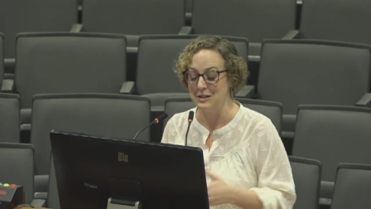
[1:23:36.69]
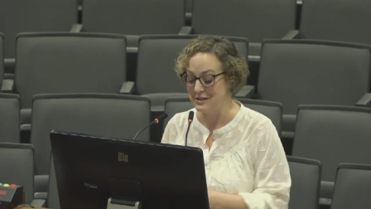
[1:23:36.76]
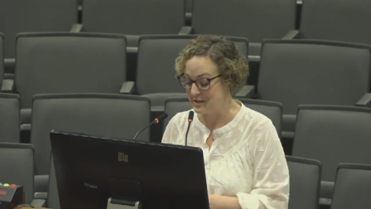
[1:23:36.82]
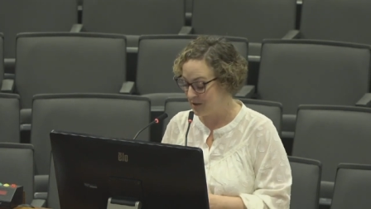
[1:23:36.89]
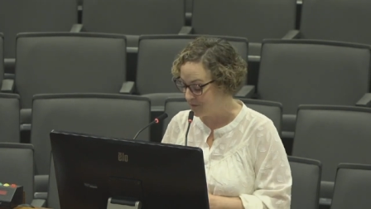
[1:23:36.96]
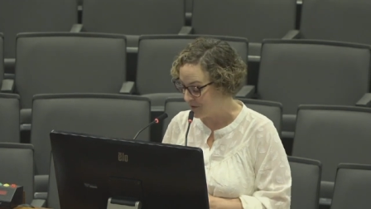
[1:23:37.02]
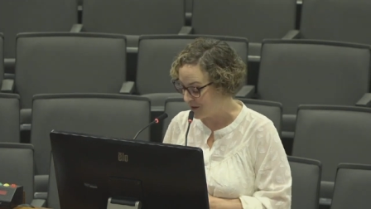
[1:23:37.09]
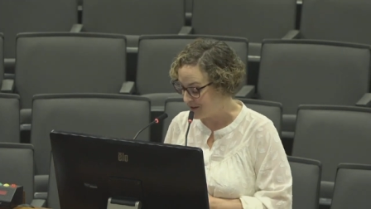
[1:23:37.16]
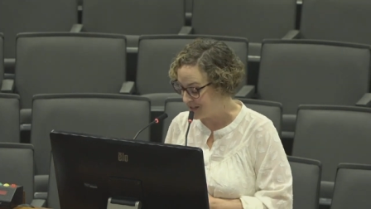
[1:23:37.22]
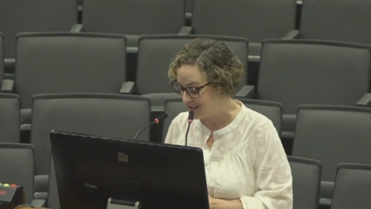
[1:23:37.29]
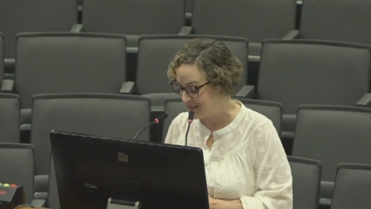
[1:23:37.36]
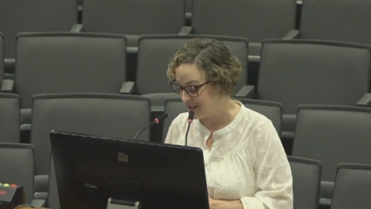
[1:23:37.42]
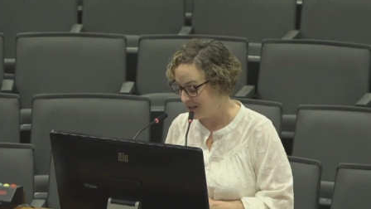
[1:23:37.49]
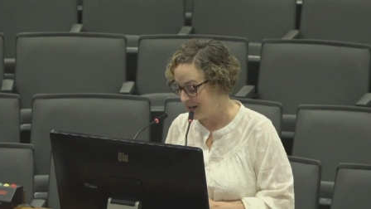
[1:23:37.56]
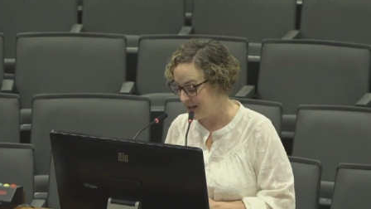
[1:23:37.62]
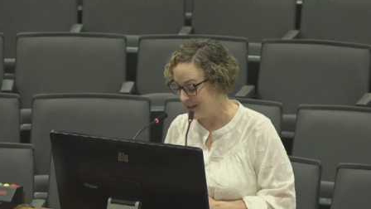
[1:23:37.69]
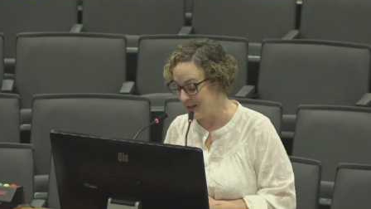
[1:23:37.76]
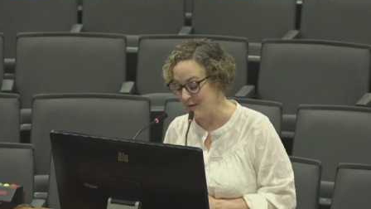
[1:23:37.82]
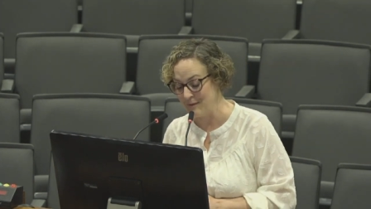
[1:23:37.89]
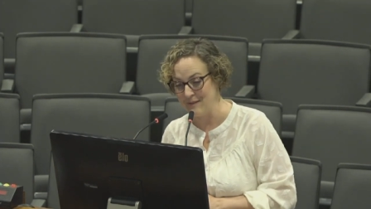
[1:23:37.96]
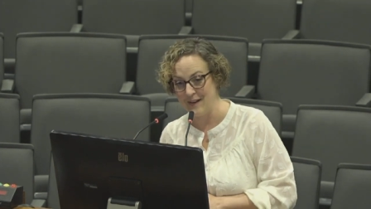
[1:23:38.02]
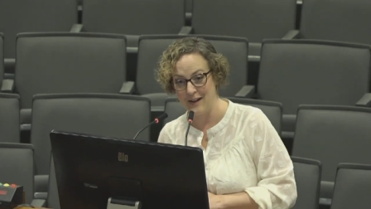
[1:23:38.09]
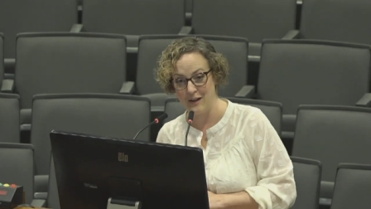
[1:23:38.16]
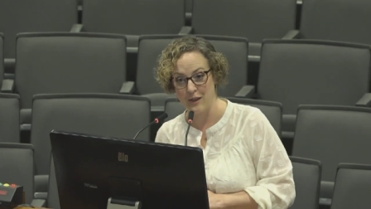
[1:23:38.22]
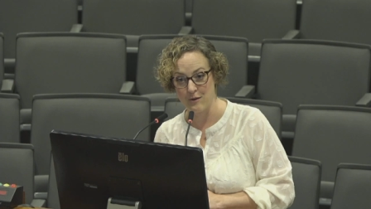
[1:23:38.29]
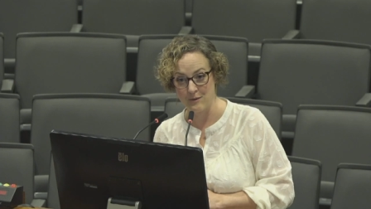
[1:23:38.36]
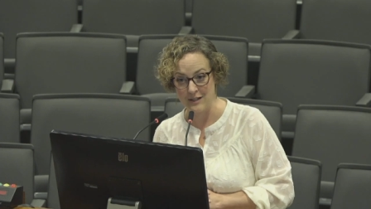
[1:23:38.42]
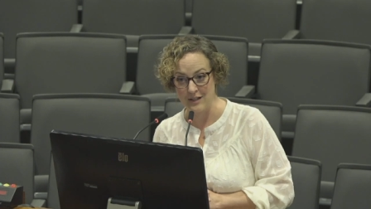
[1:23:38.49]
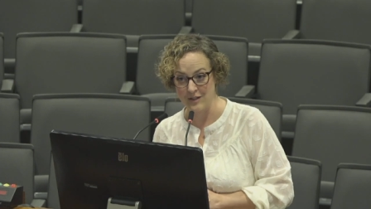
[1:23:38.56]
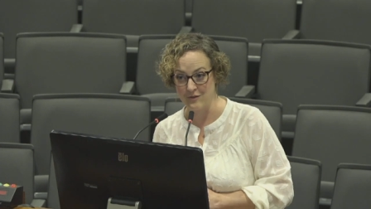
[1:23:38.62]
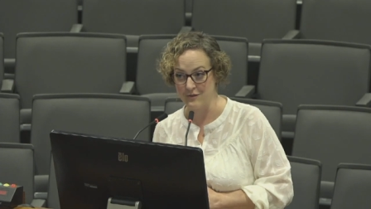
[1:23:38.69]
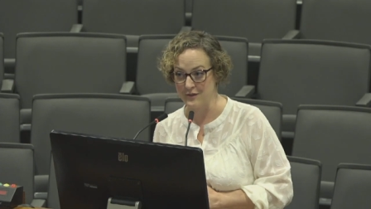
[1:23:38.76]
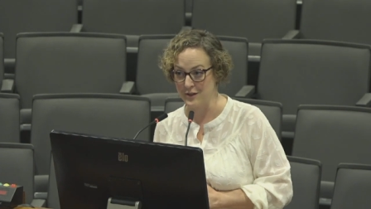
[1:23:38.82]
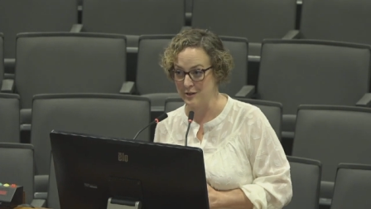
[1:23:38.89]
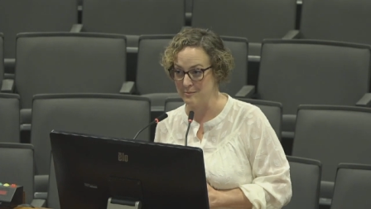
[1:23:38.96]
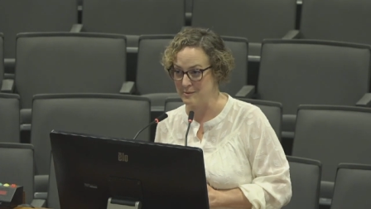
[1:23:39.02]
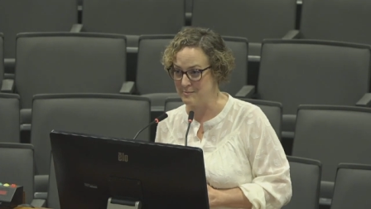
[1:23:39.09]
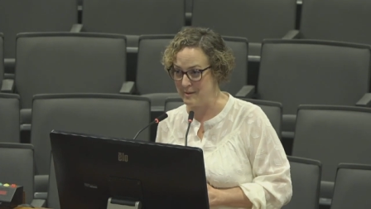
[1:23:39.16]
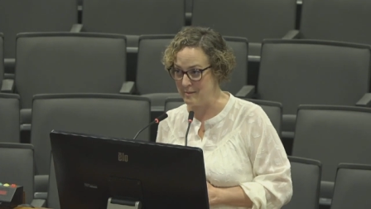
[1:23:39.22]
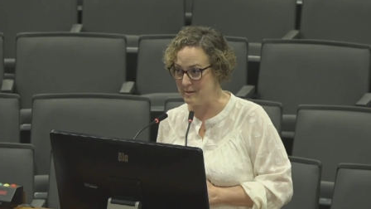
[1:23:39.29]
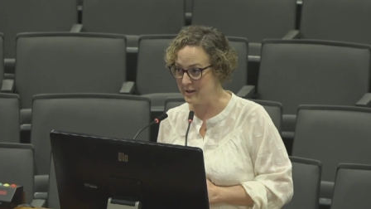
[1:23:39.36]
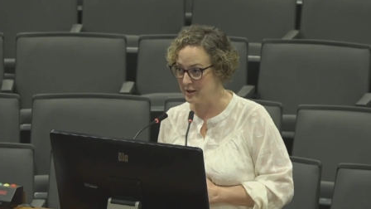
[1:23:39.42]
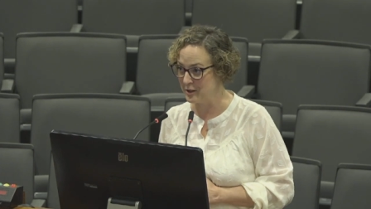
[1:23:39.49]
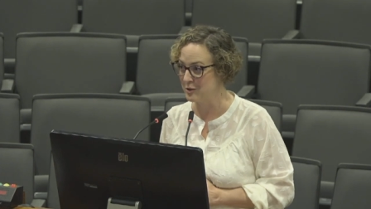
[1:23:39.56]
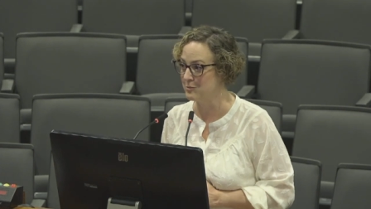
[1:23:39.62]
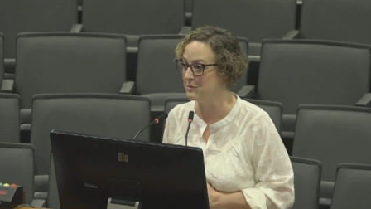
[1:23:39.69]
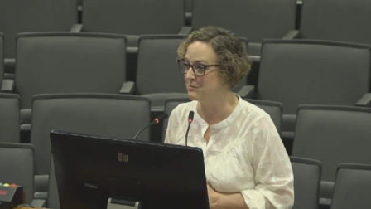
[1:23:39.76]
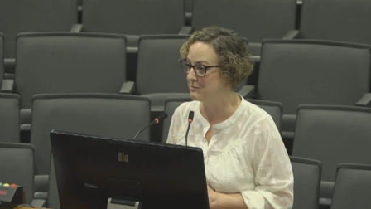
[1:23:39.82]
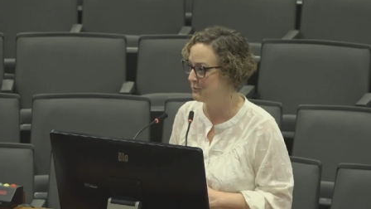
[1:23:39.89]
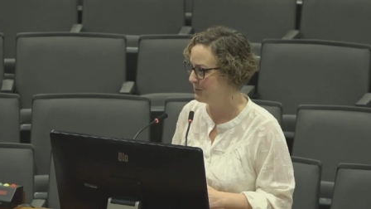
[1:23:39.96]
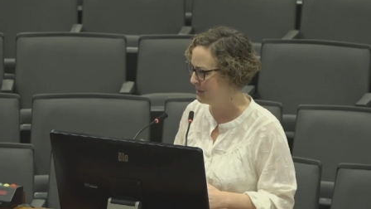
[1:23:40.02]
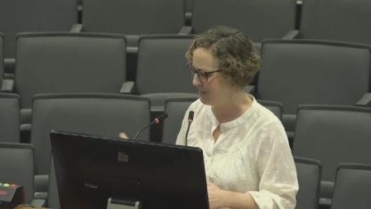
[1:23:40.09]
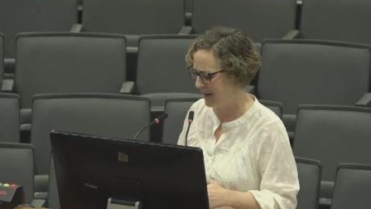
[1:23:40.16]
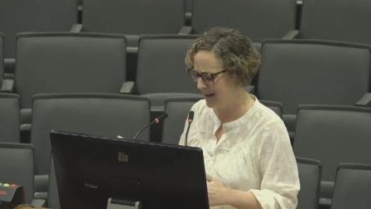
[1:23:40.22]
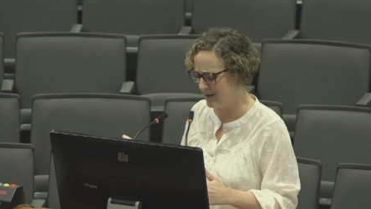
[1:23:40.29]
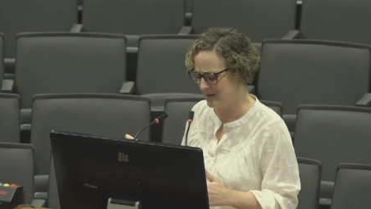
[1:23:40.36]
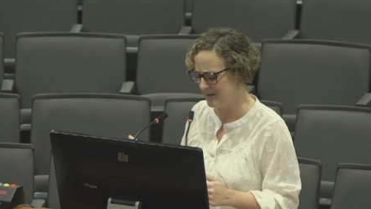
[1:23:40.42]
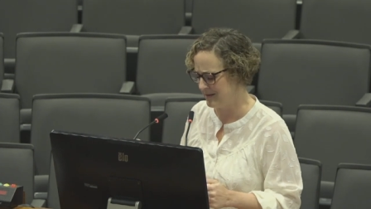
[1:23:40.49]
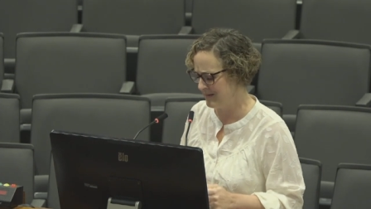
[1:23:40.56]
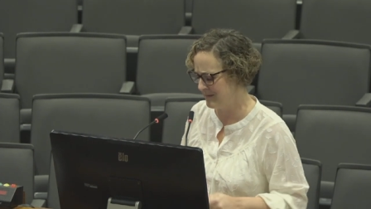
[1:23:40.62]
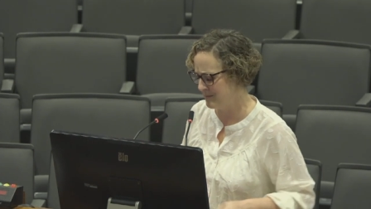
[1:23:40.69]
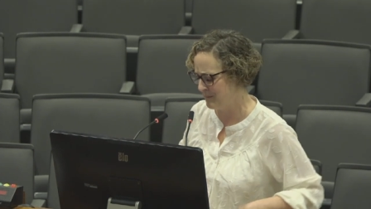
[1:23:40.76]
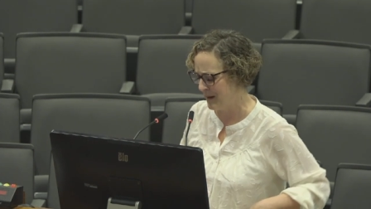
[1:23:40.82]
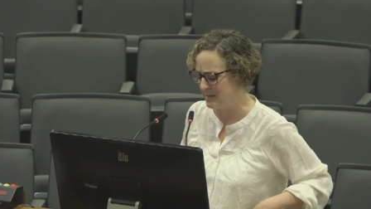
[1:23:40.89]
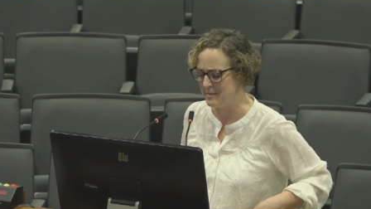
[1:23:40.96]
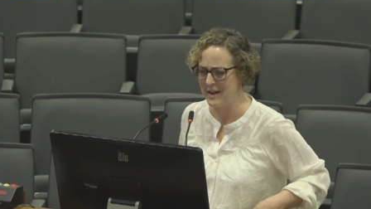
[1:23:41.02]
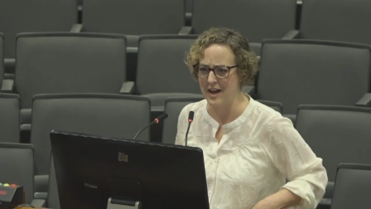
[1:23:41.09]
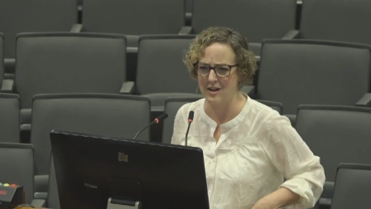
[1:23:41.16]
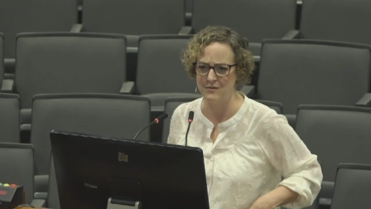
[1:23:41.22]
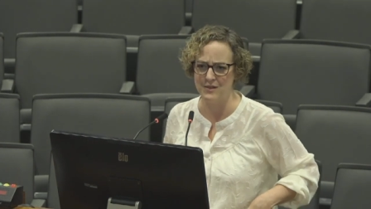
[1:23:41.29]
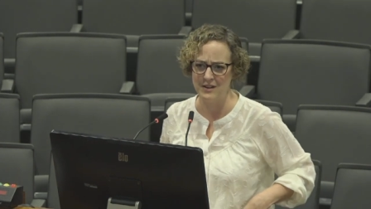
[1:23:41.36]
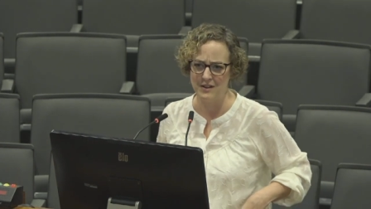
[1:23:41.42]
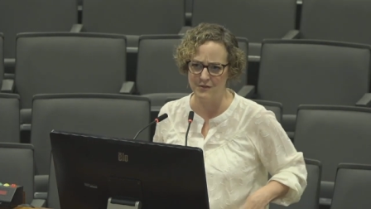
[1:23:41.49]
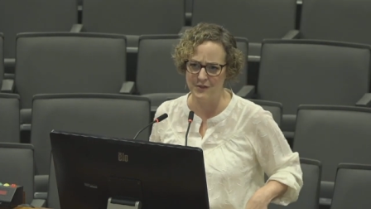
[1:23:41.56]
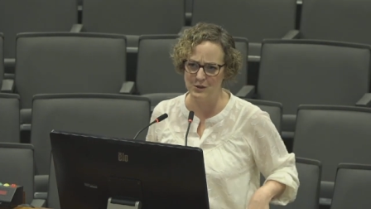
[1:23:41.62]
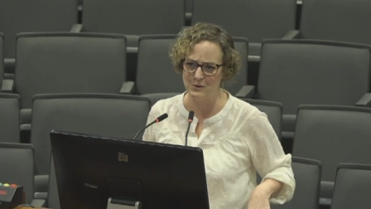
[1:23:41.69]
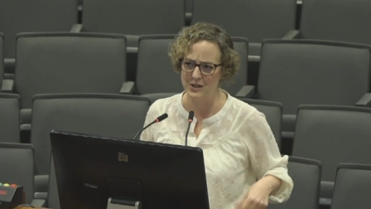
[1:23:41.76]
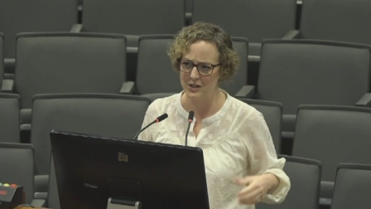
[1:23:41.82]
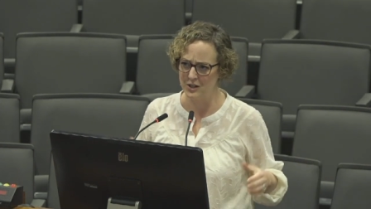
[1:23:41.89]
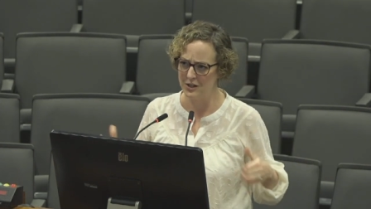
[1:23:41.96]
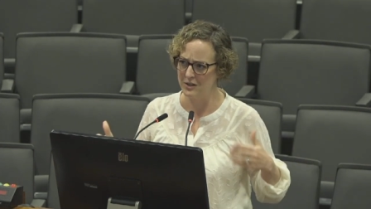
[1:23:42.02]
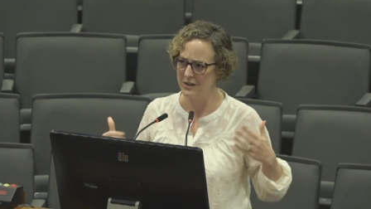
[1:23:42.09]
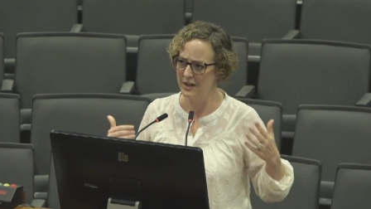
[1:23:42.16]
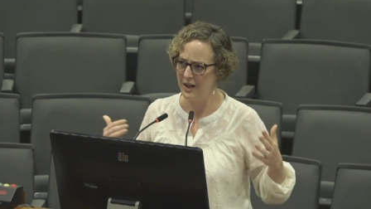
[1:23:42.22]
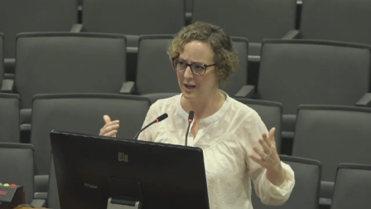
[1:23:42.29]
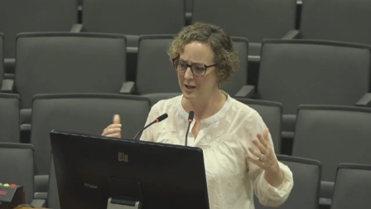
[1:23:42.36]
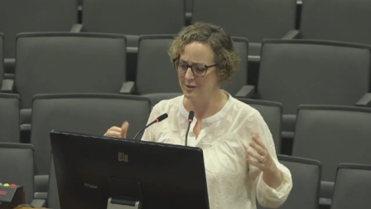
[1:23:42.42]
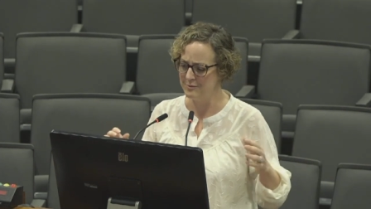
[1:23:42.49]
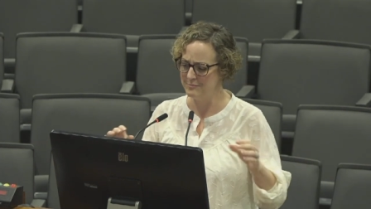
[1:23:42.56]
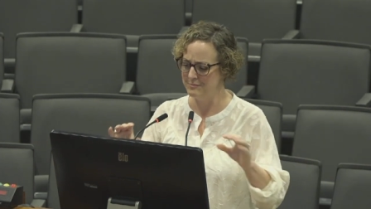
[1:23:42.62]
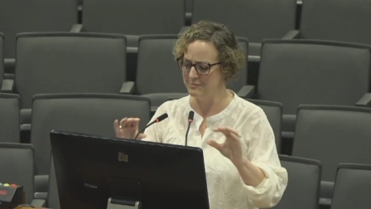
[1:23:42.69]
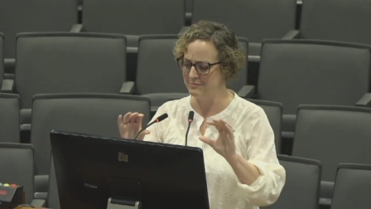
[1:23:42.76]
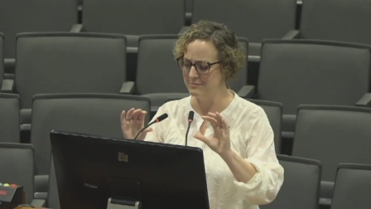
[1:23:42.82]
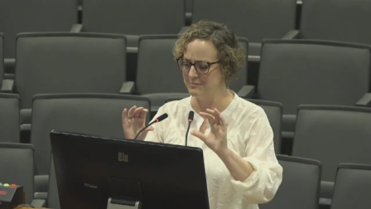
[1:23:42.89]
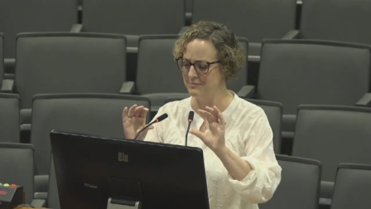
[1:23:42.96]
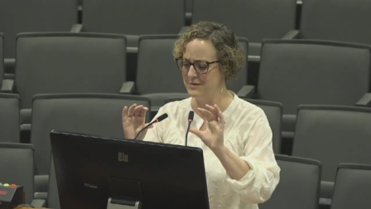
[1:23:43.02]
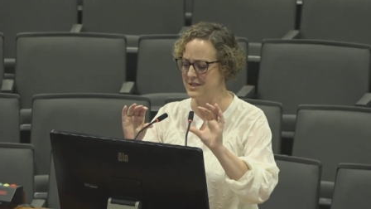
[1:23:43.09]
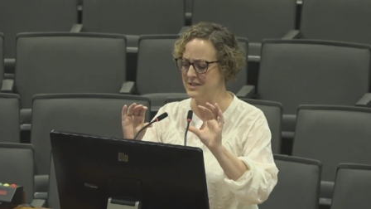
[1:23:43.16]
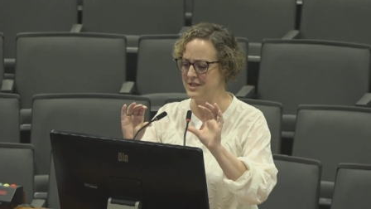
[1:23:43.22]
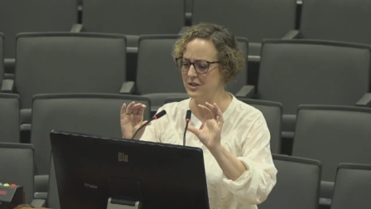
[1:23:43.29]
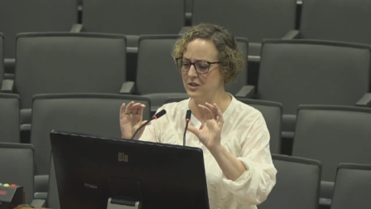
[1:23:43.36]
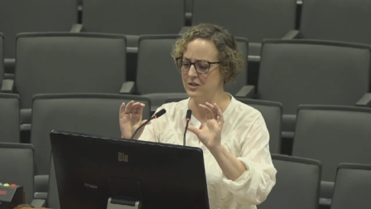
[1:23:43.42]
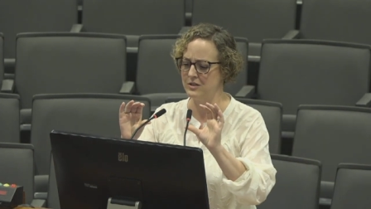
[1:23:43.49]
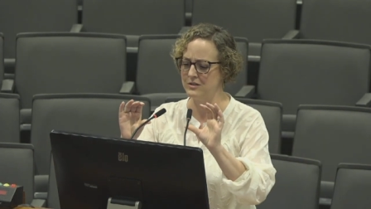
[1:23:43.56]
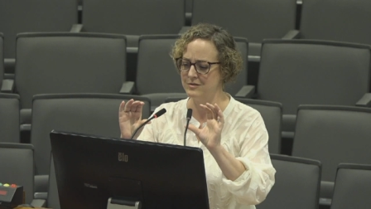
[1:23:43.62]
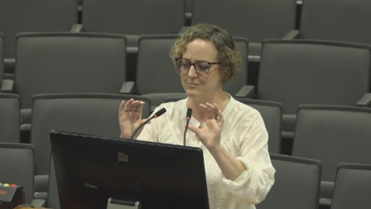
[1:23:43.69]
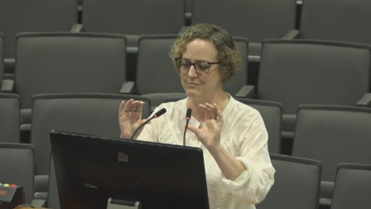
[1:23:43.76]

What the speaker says: so far this year, I think we've had three confirmed, maybe a little, we might be having a few that are still